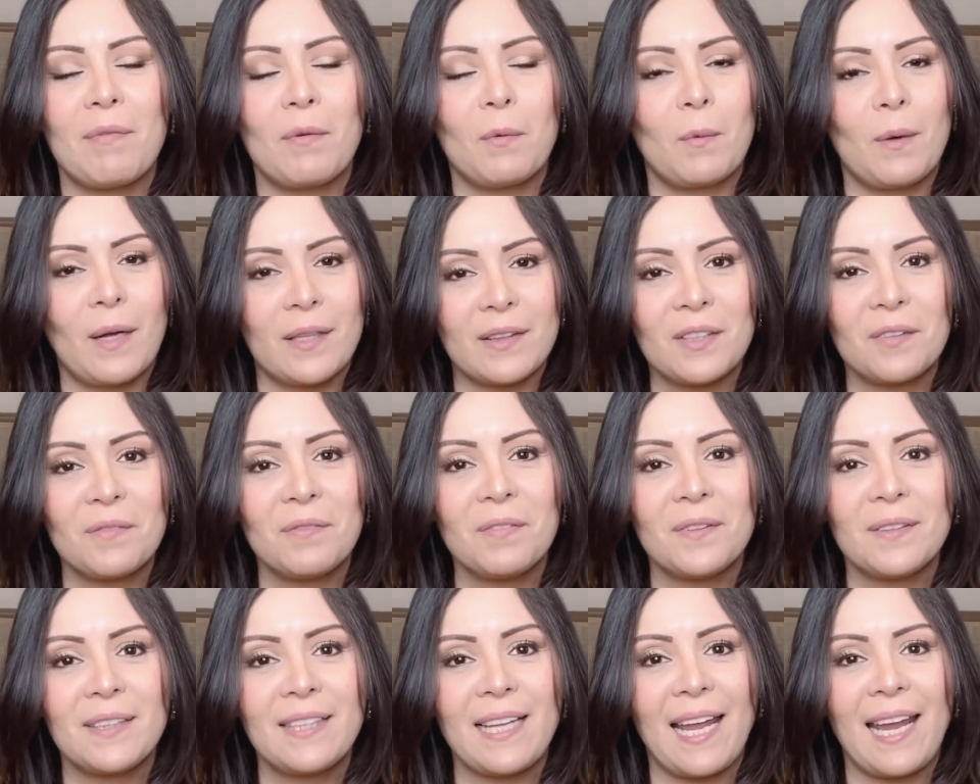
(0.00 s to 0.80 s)
a
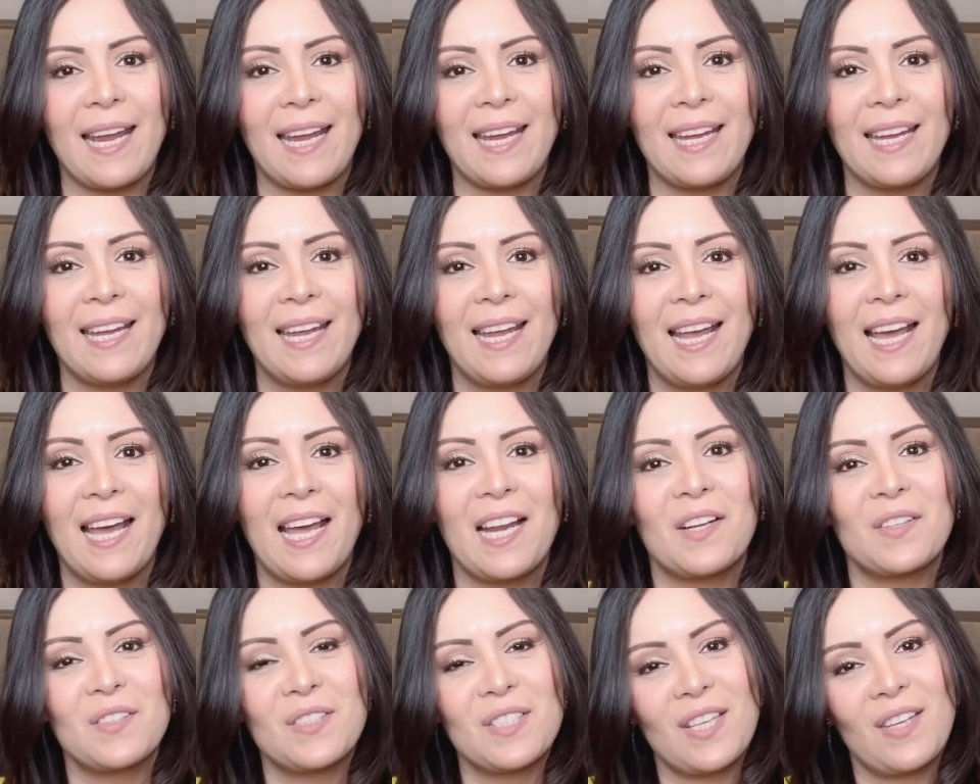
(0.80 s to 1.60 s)
wonderful day,
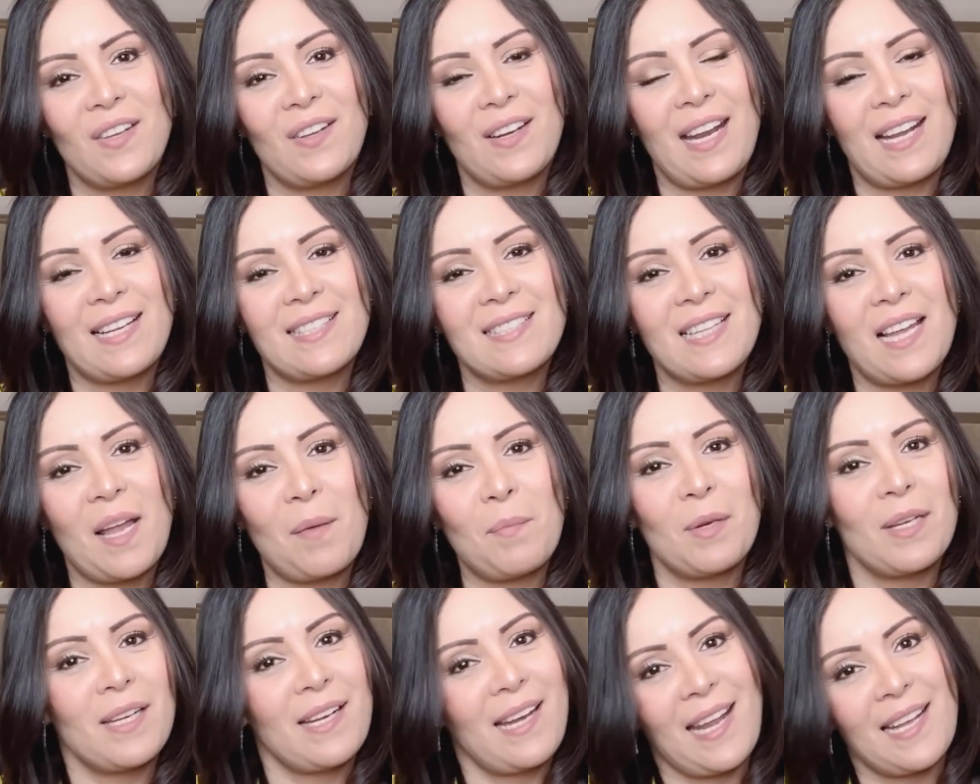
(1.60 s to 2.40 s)
and I'll see you next time
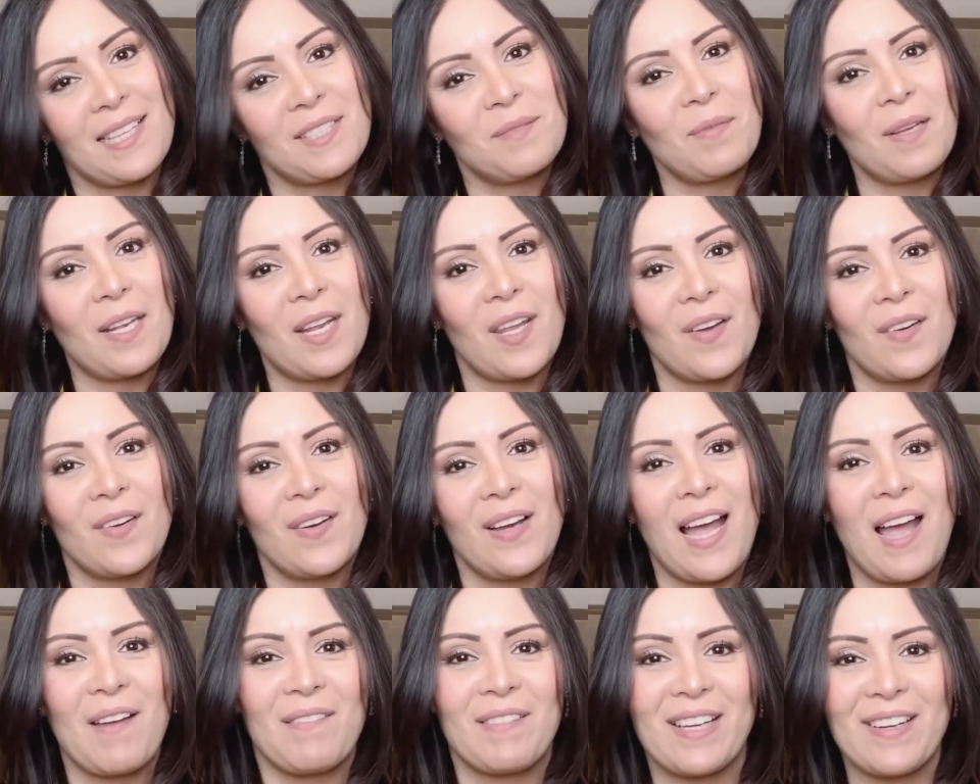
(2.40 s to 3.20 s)
in the next video.
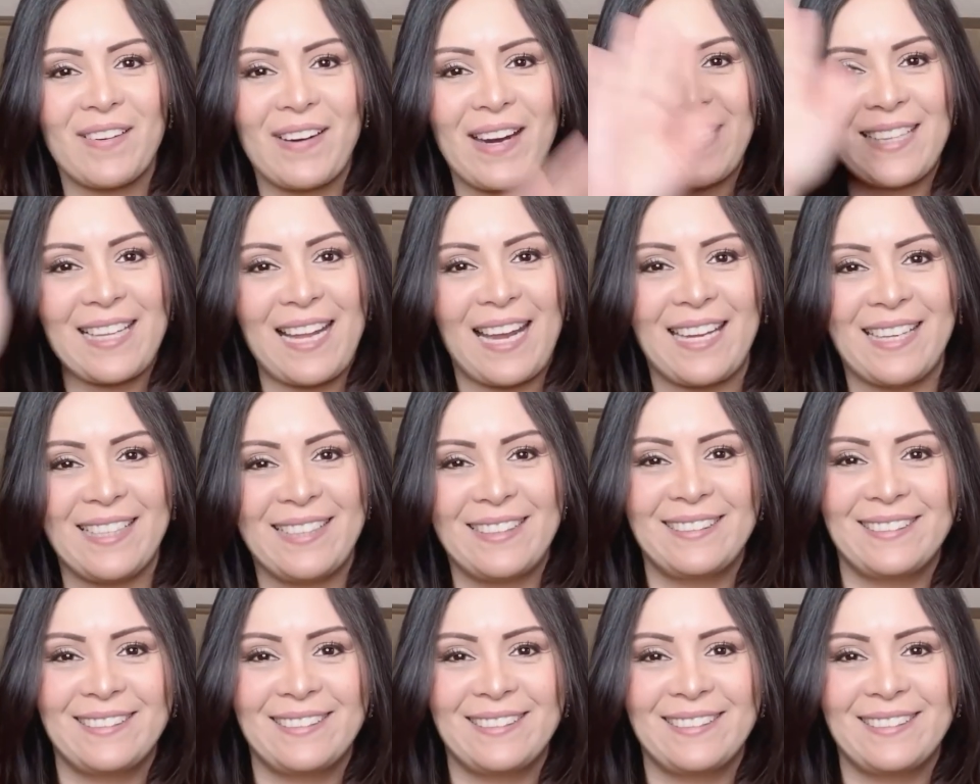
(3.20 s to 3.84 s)
Have a great day.